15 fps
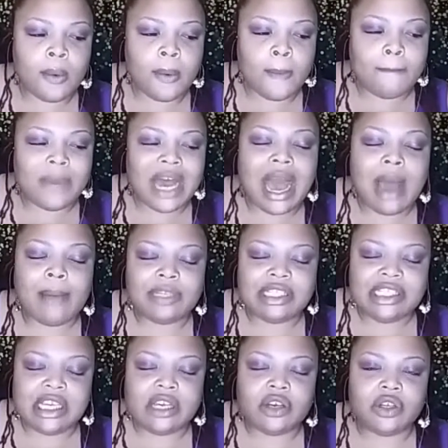but I'm gonna
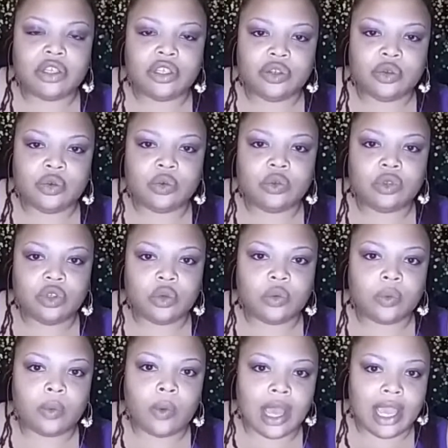tell you the
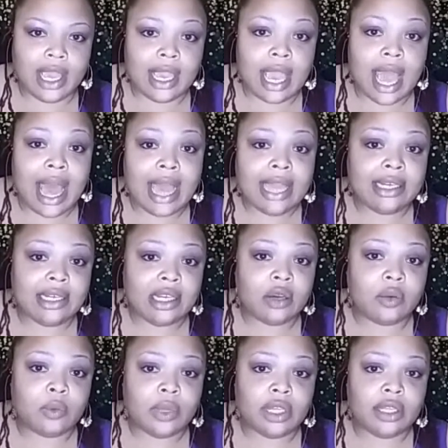way I
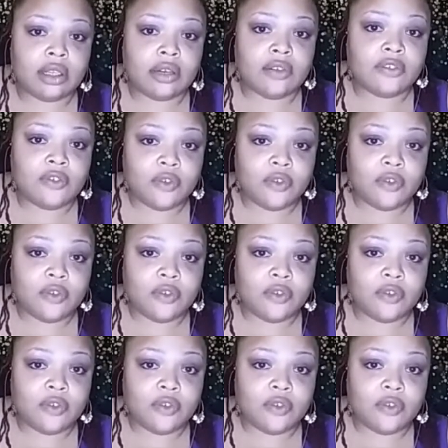dealt with a